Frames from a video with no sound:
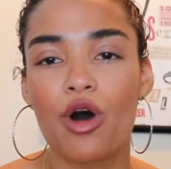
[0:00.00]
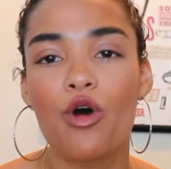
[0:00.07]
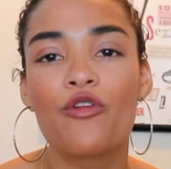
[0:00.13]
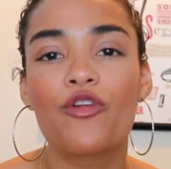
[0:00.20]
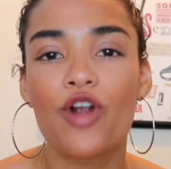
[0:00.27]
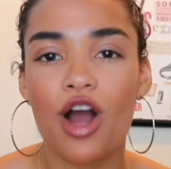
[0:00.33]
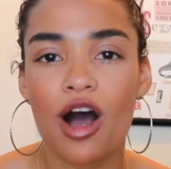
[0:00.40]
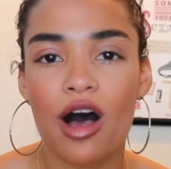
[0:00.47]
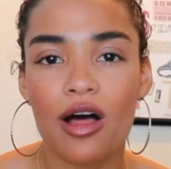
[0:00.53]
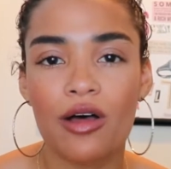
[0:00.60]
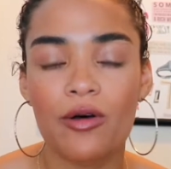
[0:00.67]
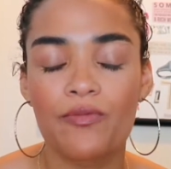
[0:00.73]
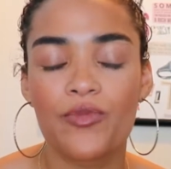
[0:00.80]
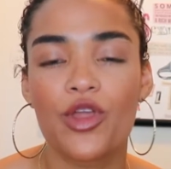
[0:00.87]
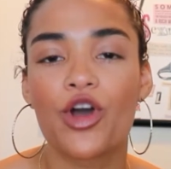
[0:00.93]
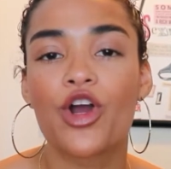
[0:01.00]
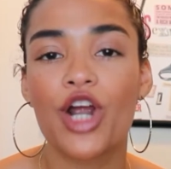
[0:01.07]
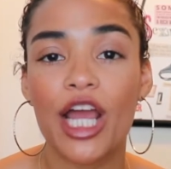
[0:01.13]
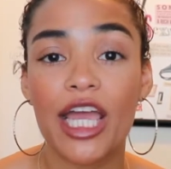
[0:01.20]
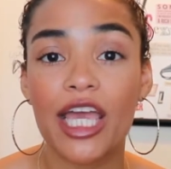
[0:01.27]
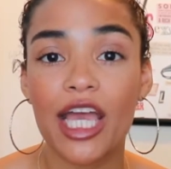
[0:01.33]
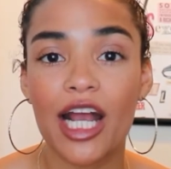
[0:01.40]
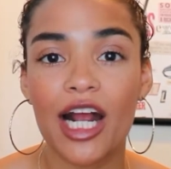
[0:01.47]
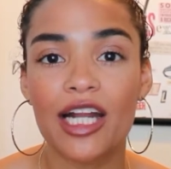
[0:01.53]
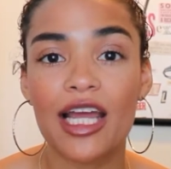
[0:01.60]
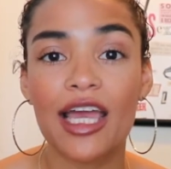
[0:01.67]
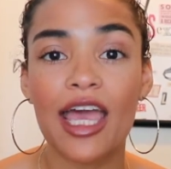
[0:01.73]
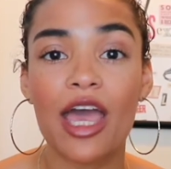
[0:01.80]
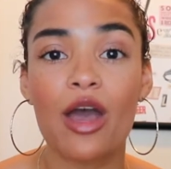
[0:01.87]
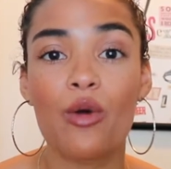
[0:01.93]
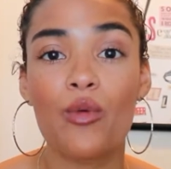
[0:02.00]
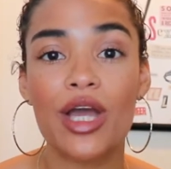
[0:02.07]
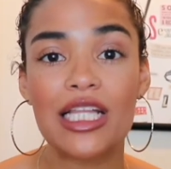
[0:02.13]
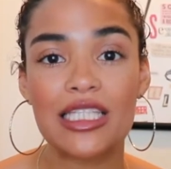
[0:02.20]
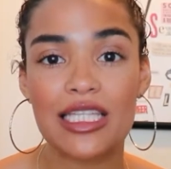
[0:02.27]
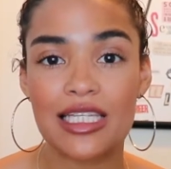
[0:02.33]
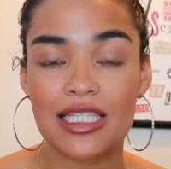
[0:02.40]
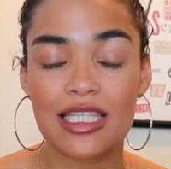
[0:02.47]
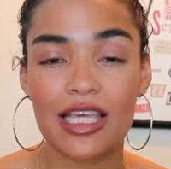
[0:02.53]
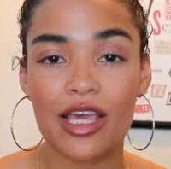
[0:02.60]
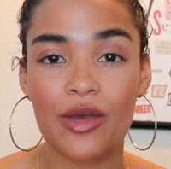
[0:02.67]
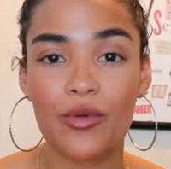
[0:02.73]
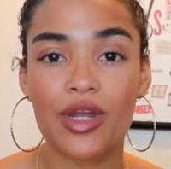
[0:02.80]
overall a great year, and I can't wait to see